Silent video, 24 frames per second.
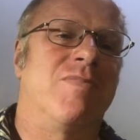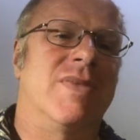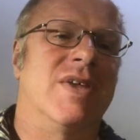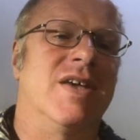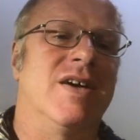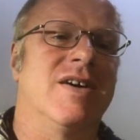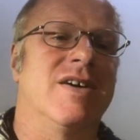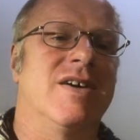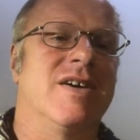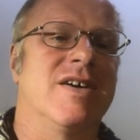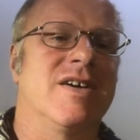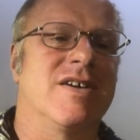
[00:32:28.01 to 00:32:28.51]

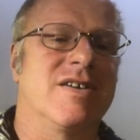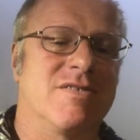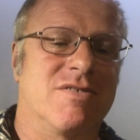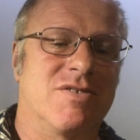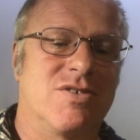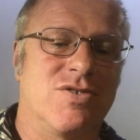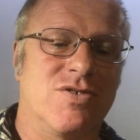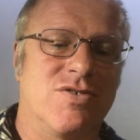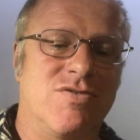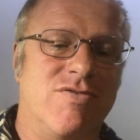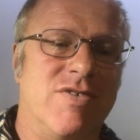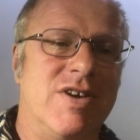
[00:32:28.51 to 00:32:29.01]

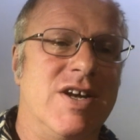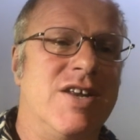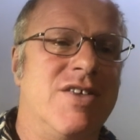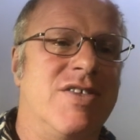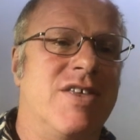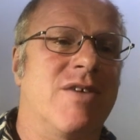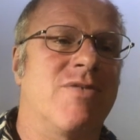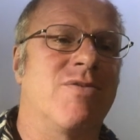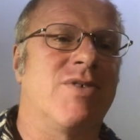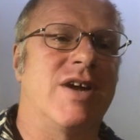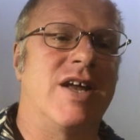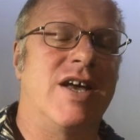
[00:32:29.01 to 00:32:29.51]
Couldn't really
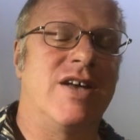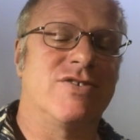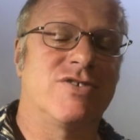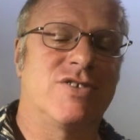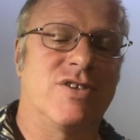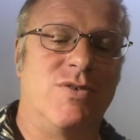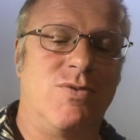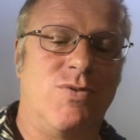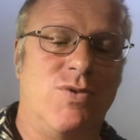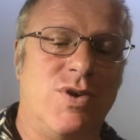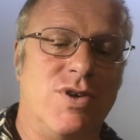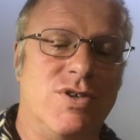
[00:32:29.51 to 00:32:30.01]
think what else
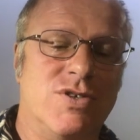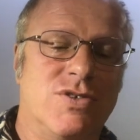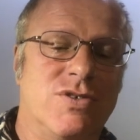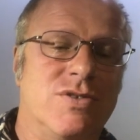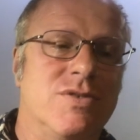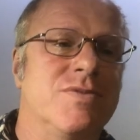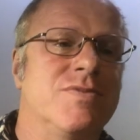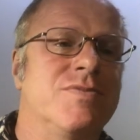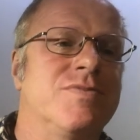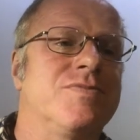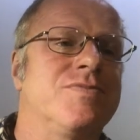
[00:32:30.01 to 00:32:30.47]
it was.